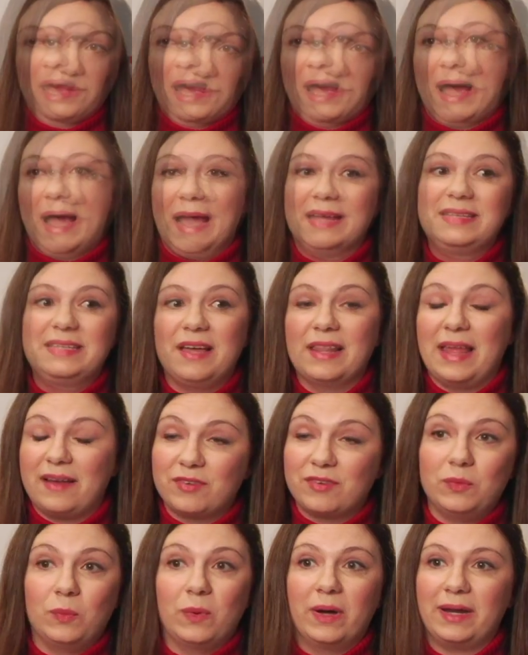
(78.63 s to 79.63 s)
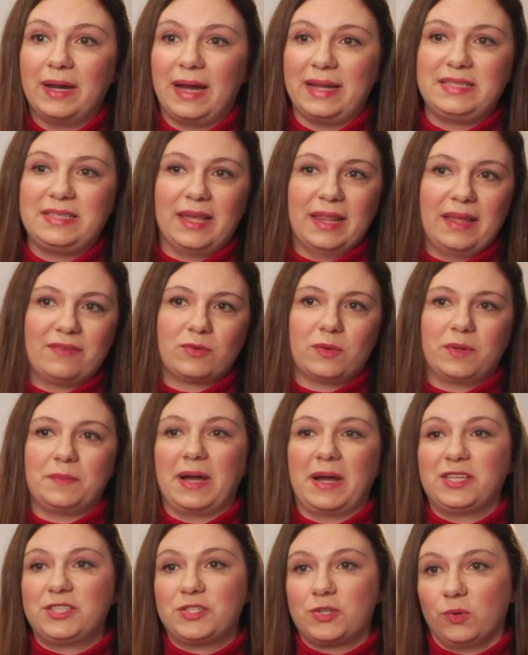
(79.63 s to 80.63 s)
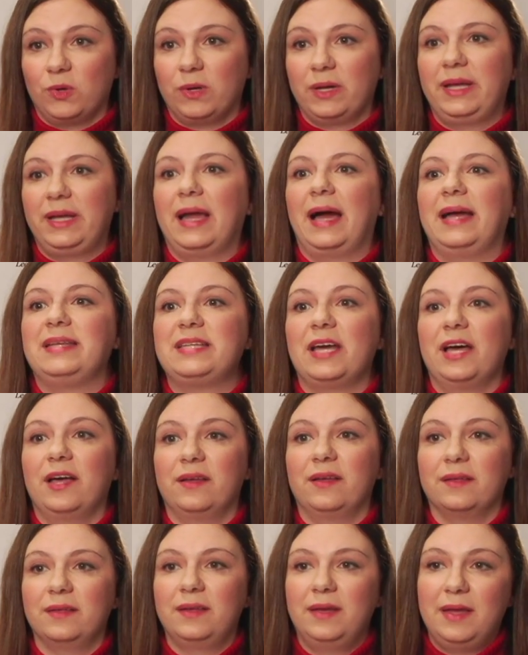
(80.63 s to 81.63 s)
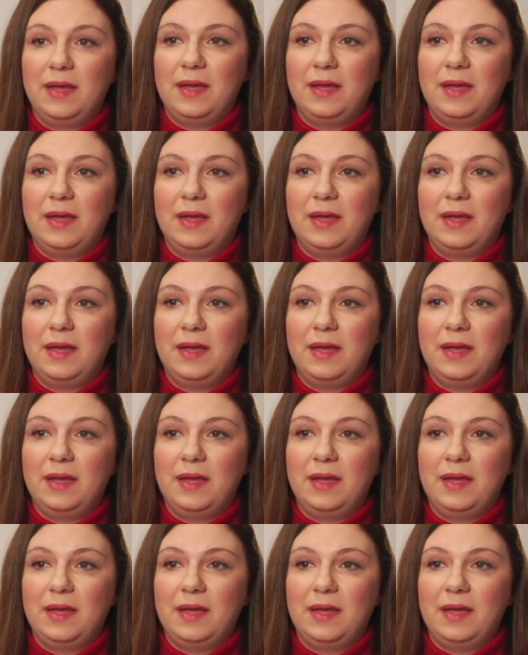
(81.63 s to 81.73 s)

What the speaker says: I tell everyone my story. I tell